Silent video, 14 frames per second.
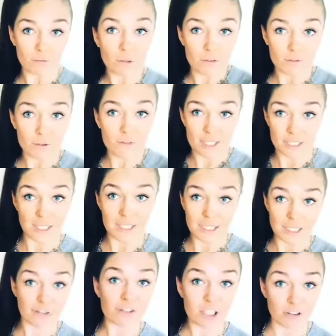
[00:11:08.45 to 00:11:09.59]
14, 15, 16,
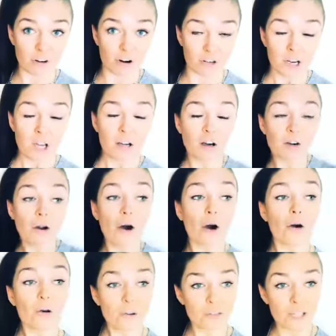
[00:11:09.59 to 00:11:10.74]
17 year old got
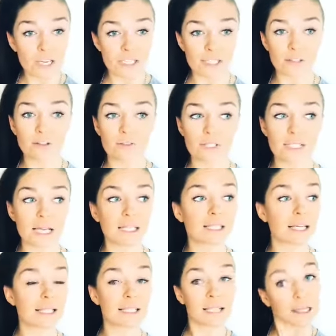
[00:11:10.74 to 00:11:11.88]
hold of this and all of a sudden
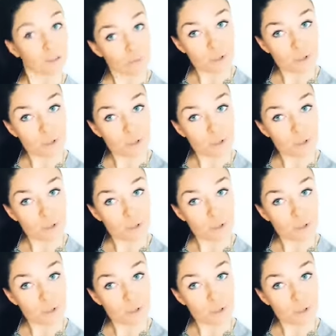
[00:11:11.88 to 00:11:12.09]
they started